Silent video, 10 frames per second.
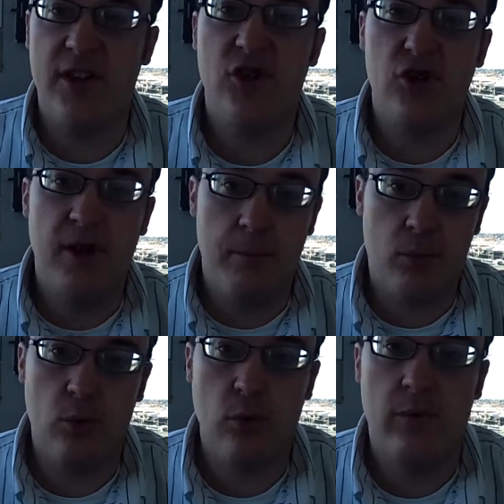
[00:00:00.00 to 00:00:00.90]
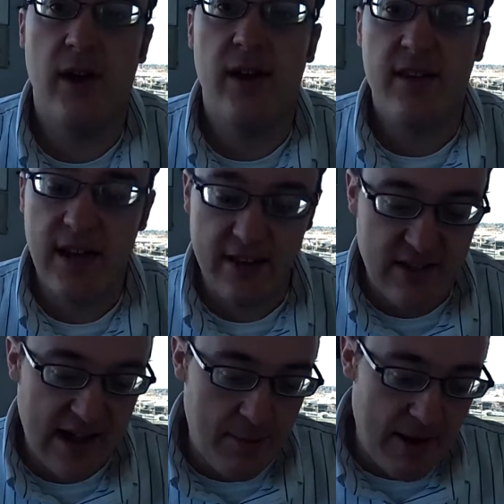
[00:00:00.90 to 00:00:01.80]
They should improve next
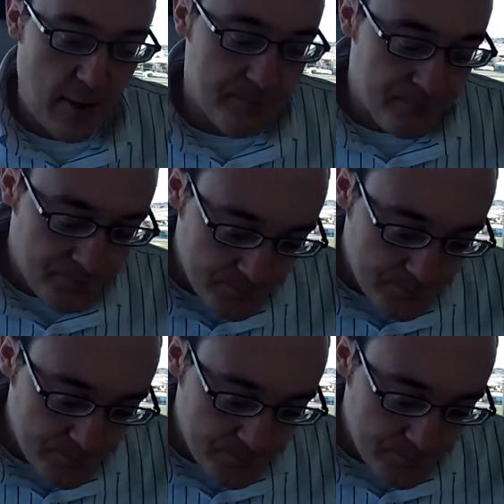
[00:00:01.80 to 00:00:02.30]
time out.